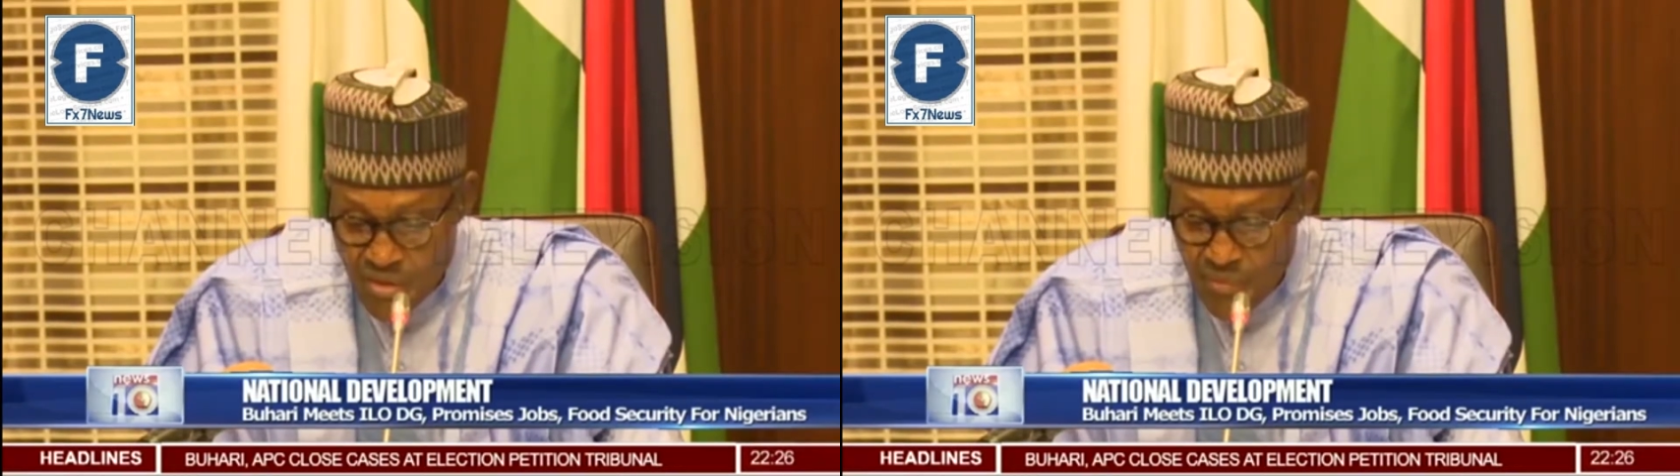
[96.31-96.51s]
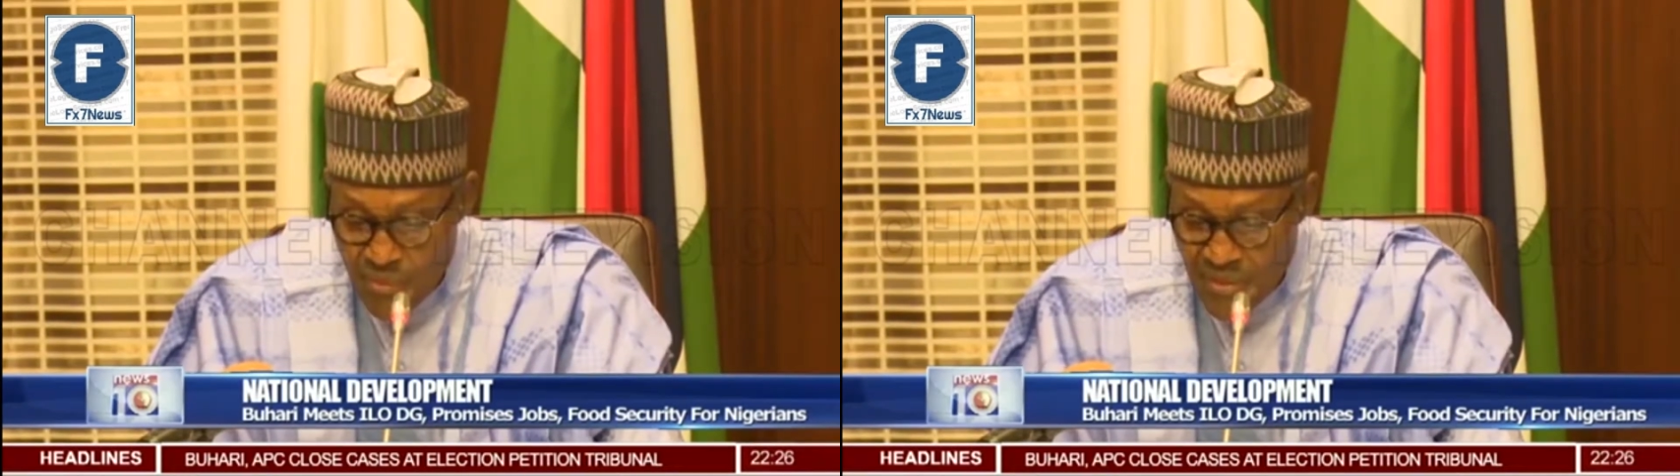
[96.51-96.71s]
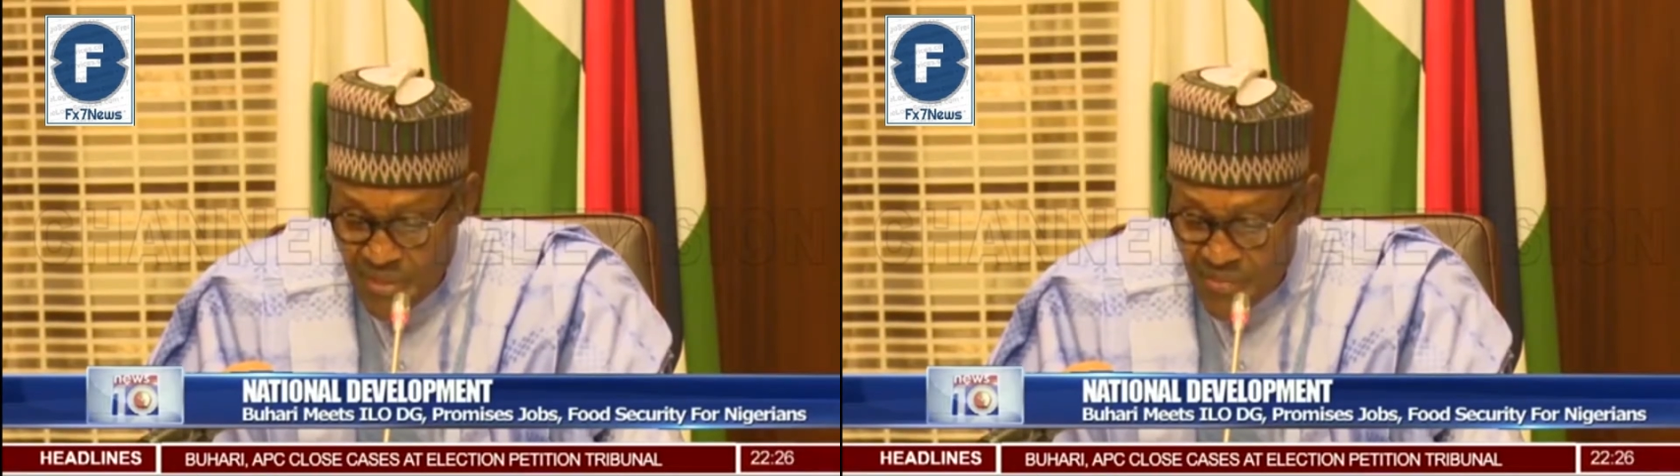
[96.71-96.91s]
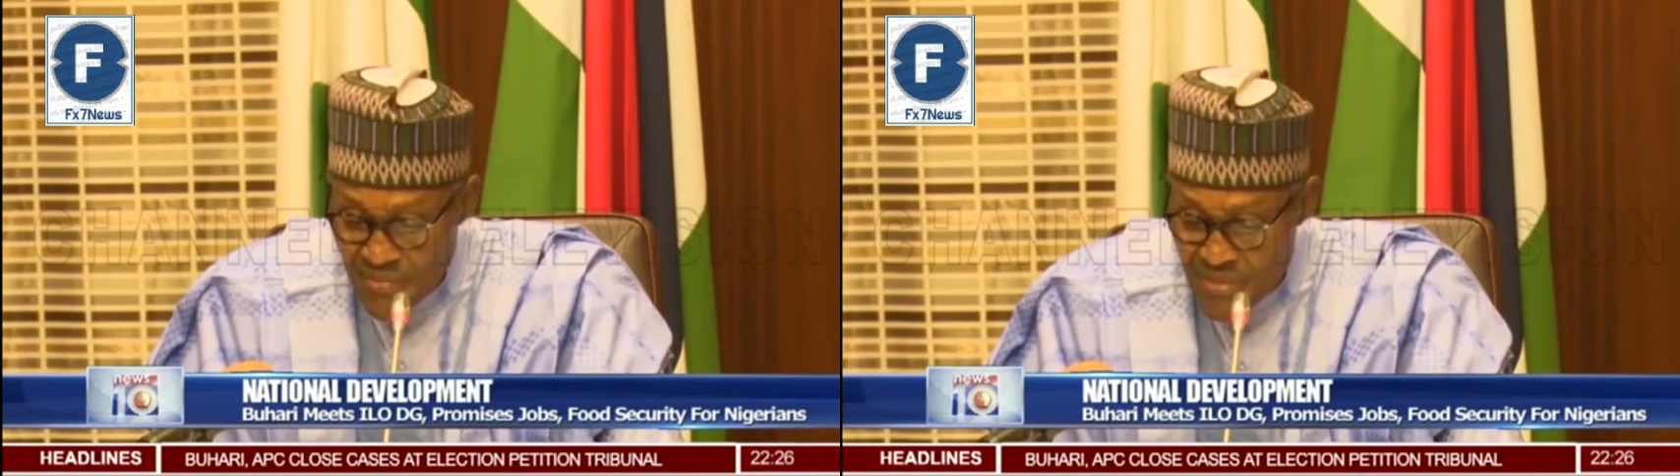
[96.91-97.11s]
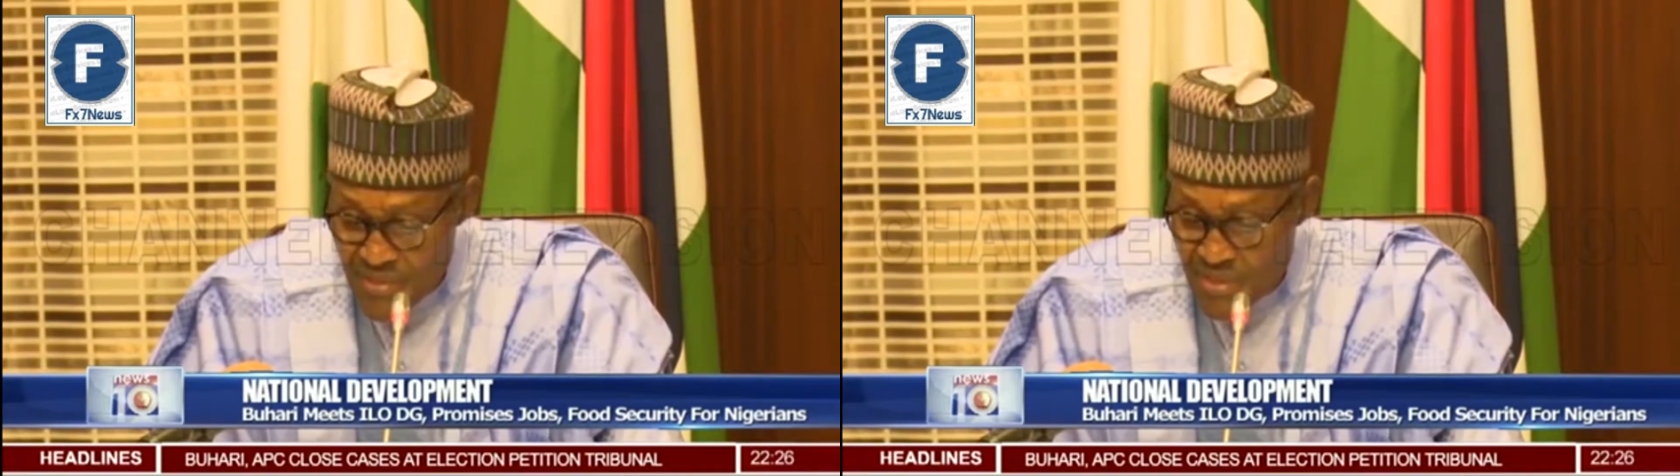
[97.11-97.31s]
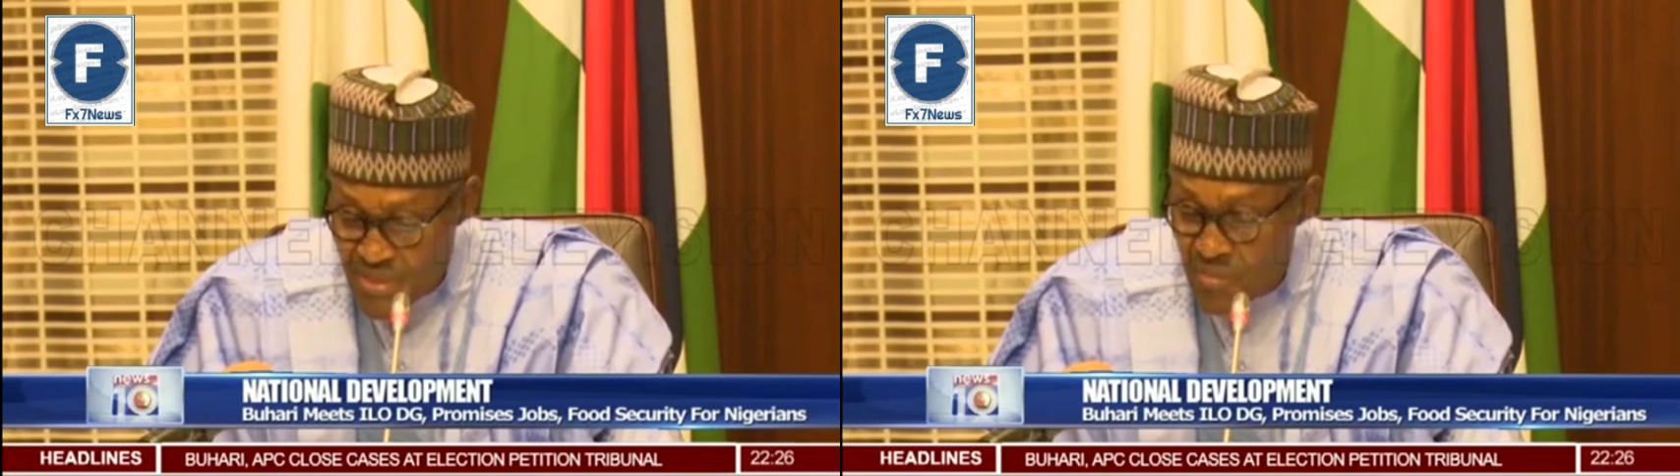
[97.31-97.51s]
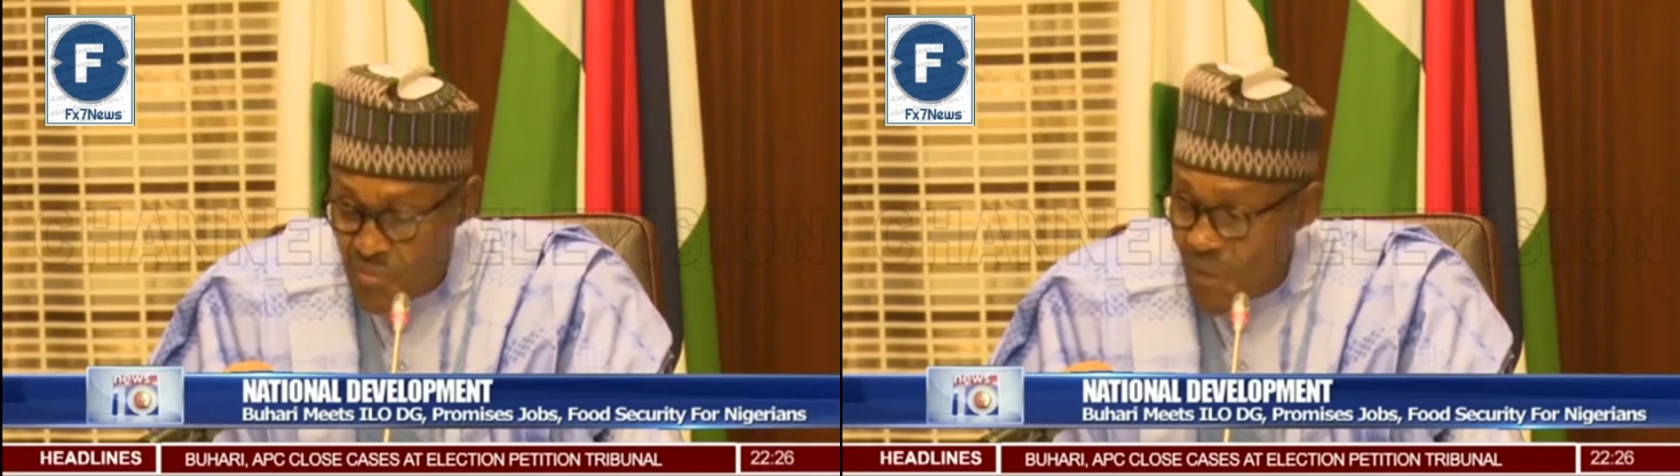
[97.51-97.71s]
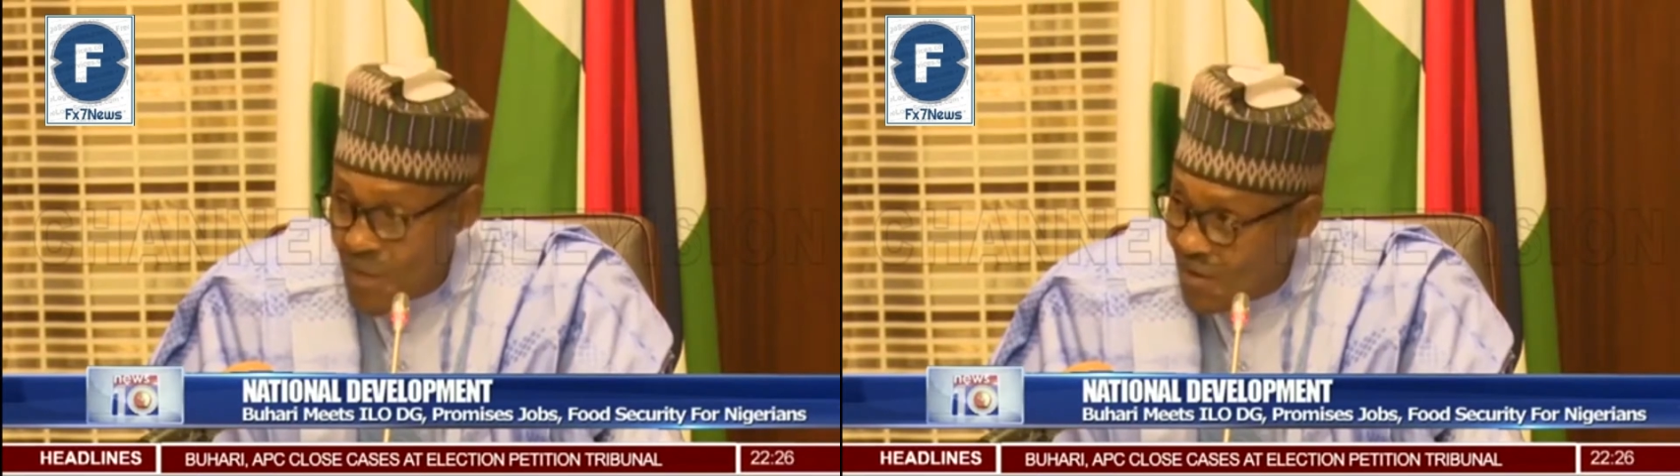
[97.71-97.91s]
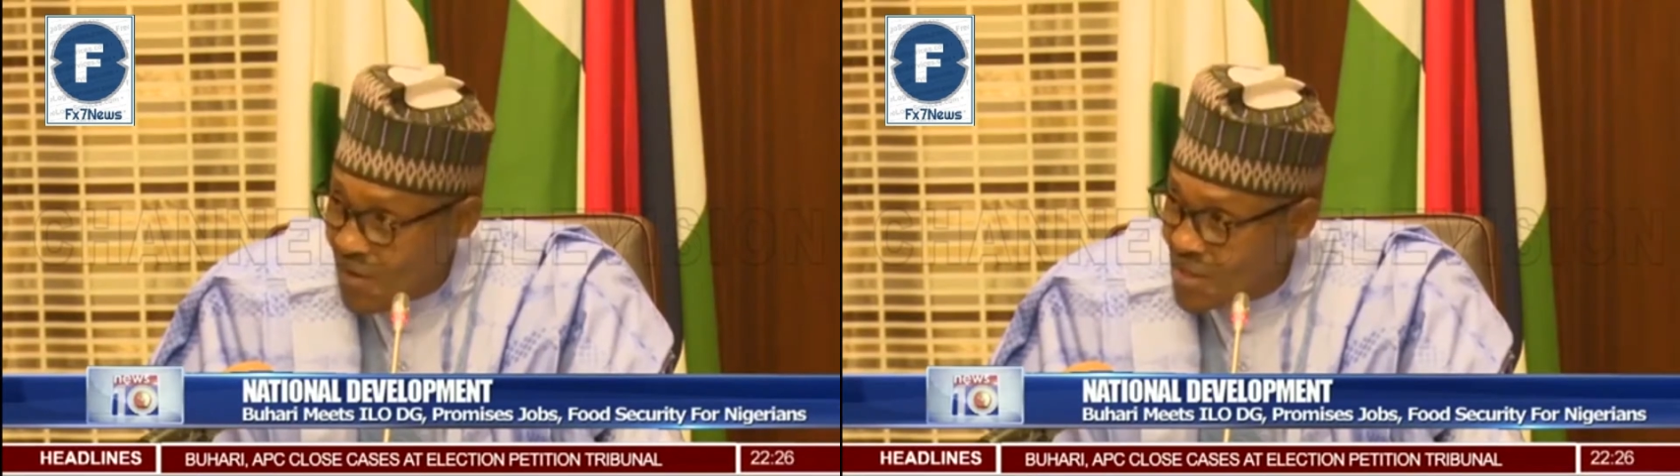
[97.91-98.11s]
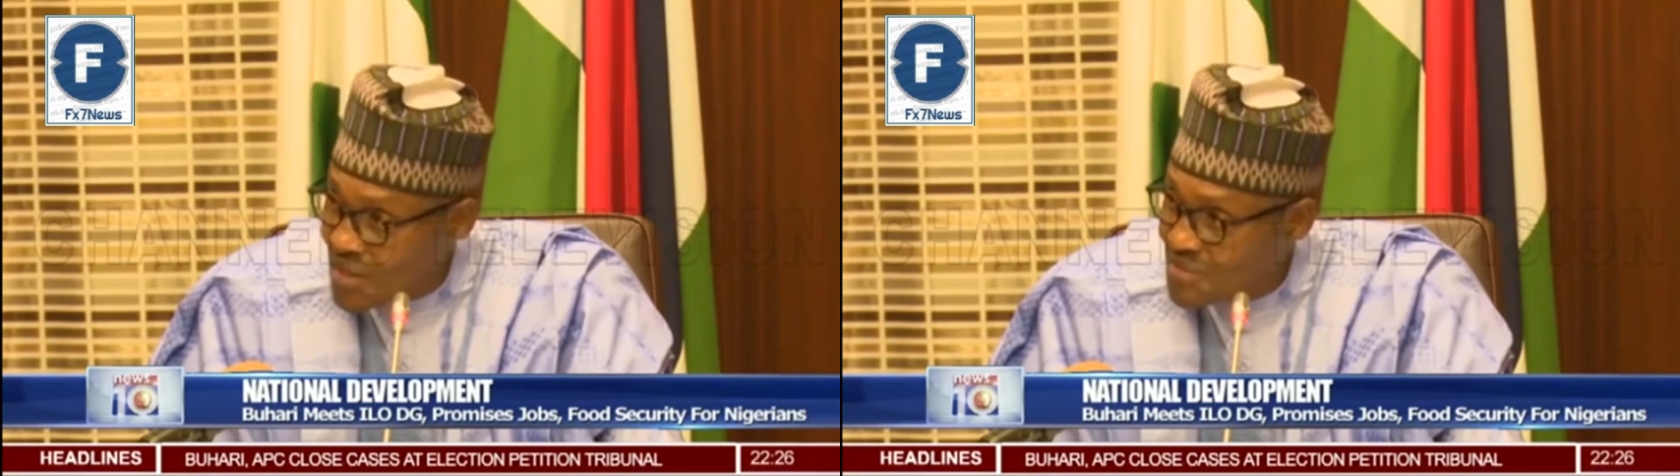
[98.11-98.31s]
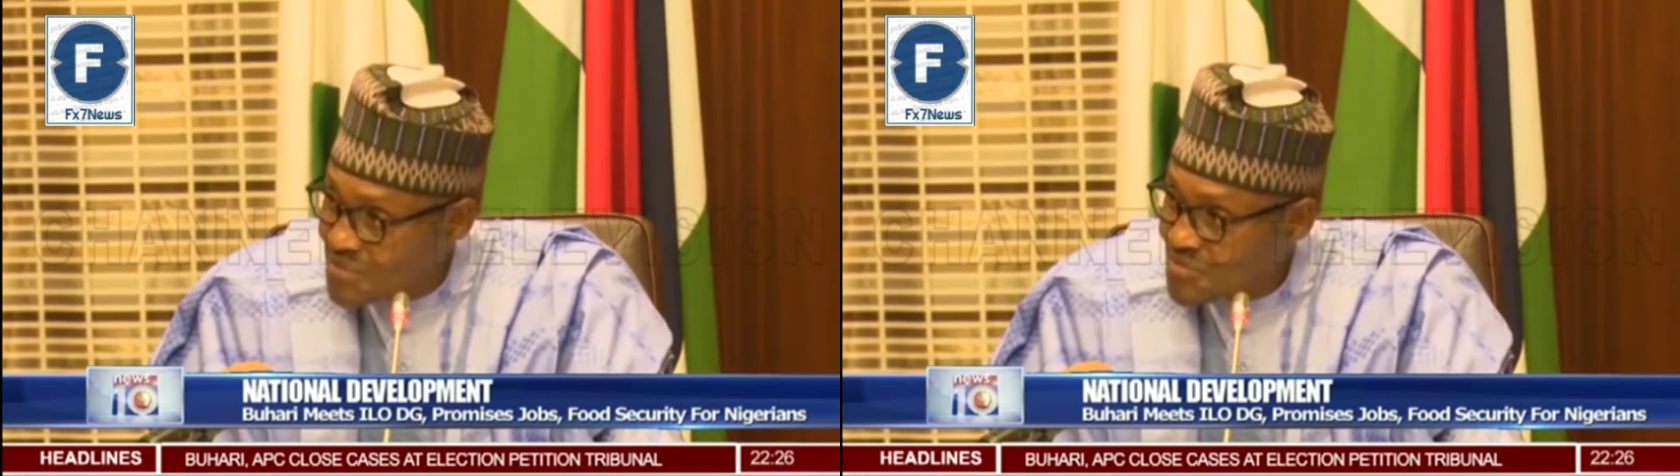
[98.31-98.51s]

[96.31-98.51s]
the big deficit in power,